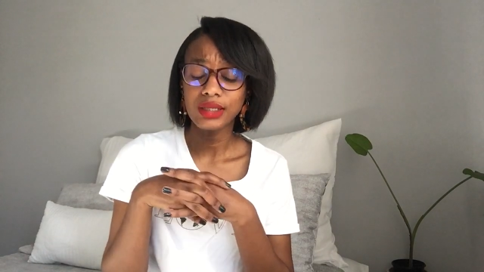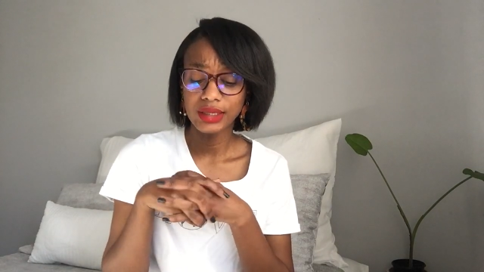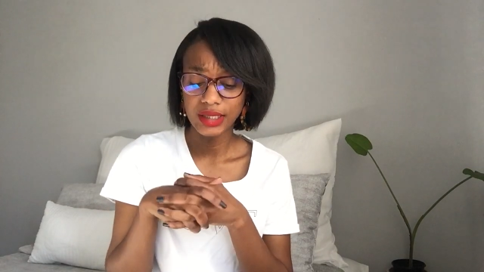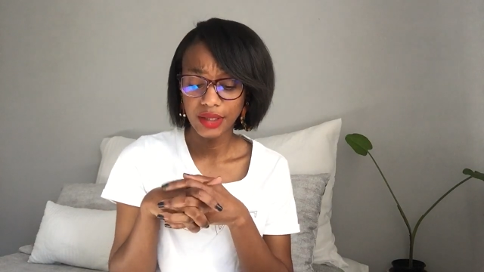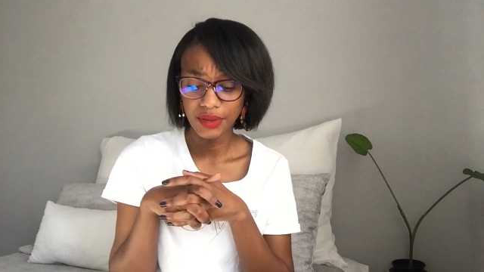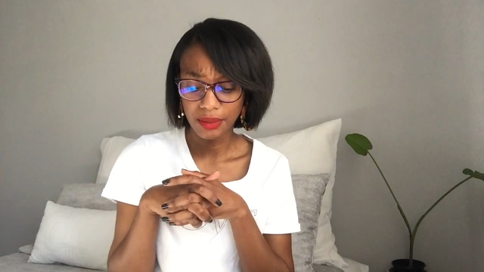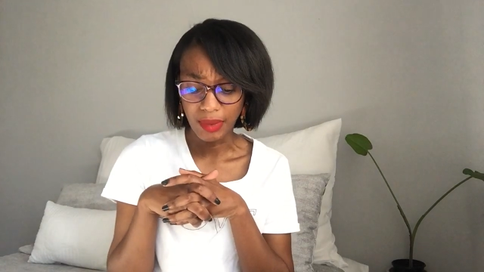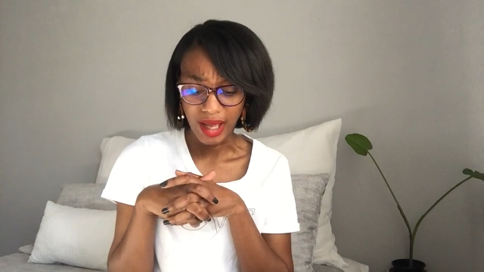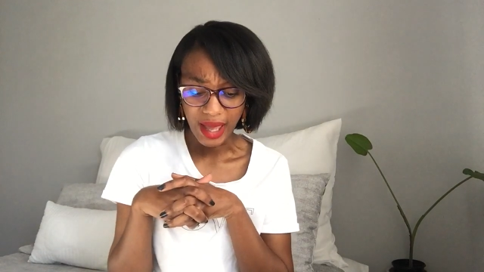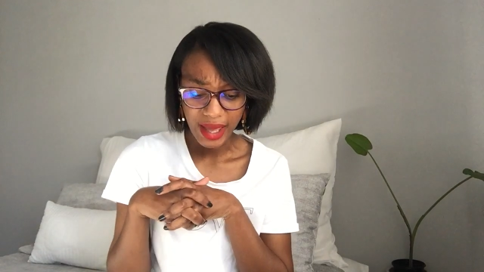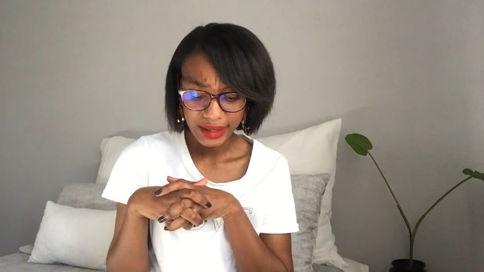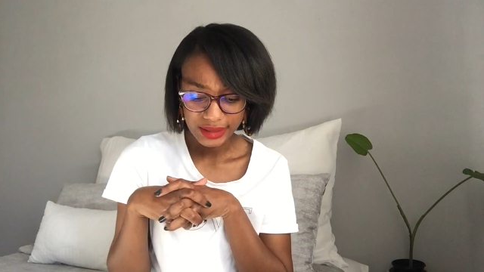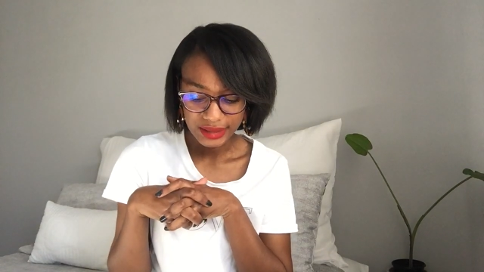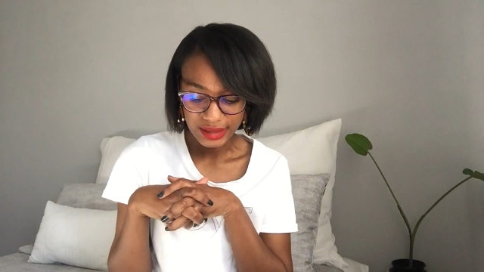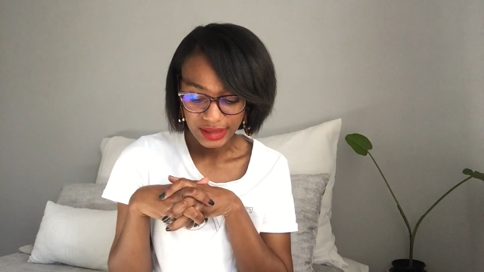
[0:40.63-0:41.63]
clearing my
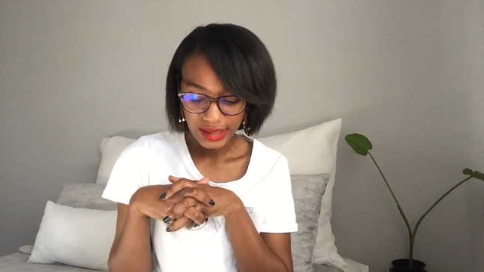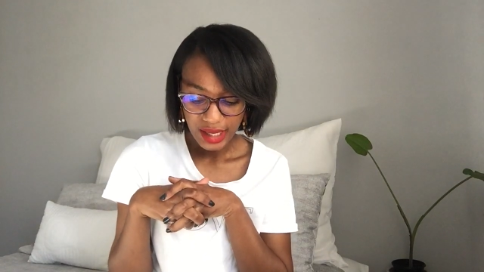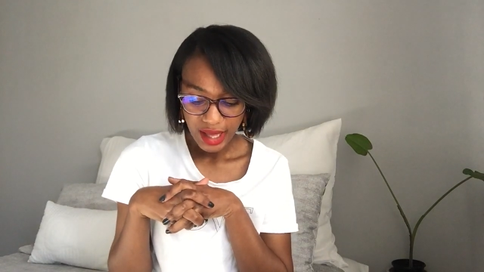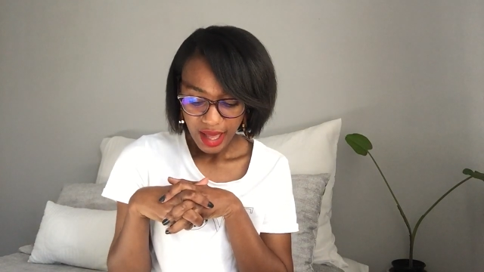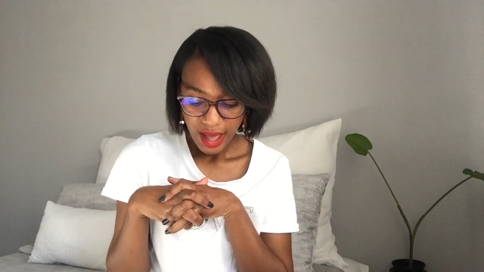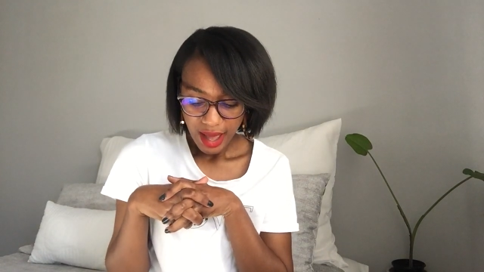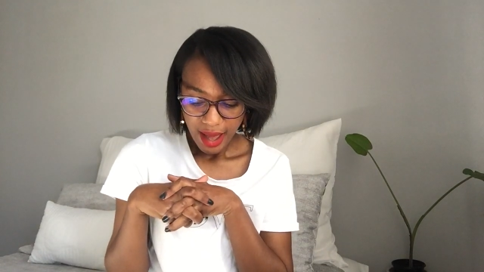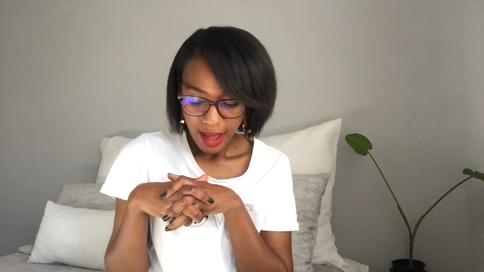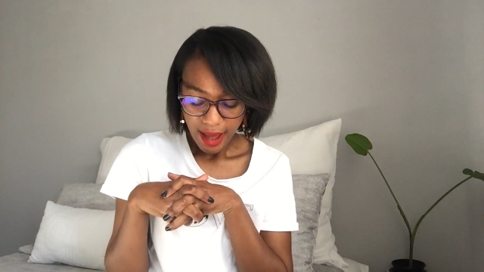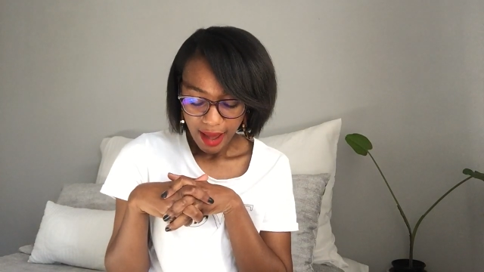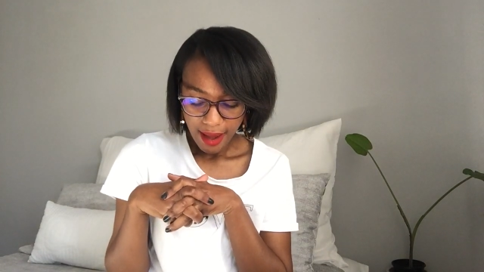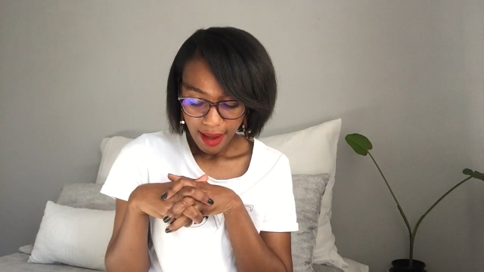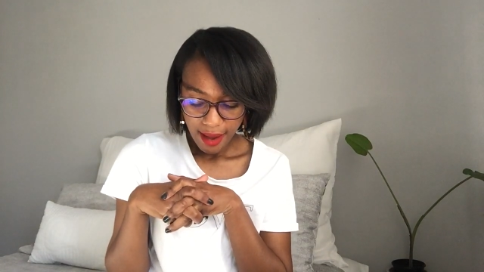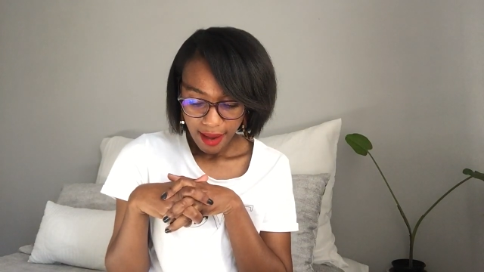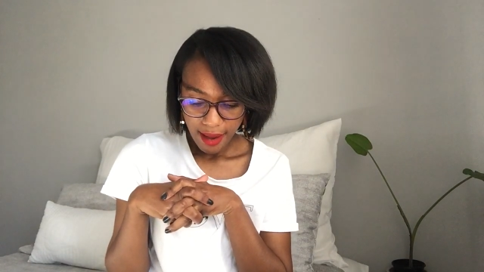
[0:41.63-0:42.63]
acne.
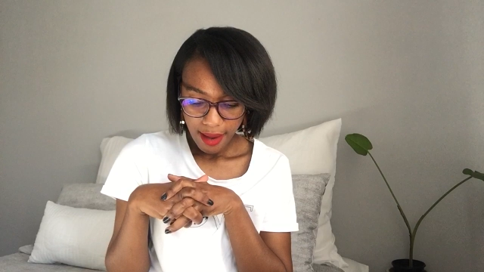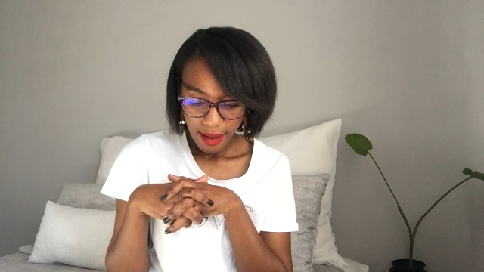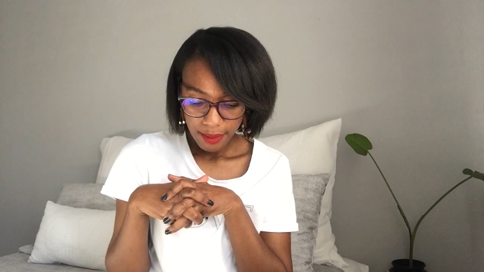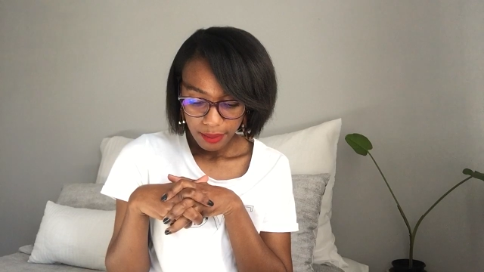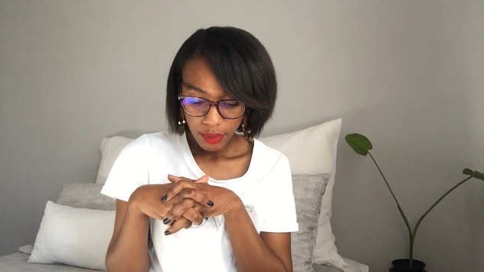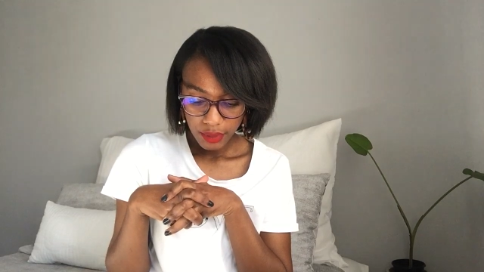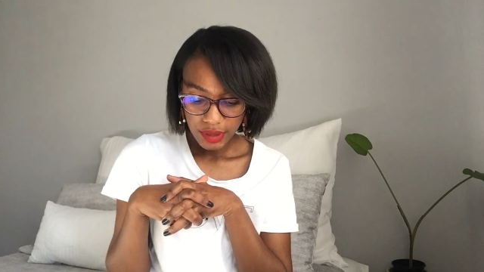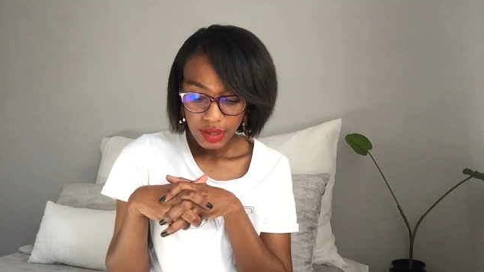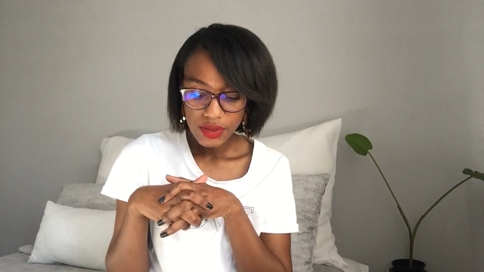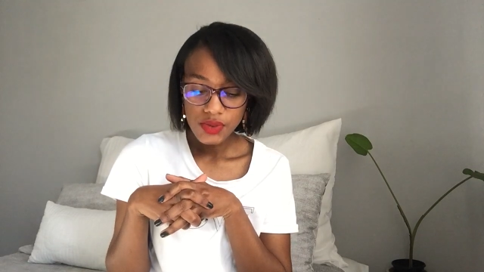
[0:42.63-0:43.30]
Okay,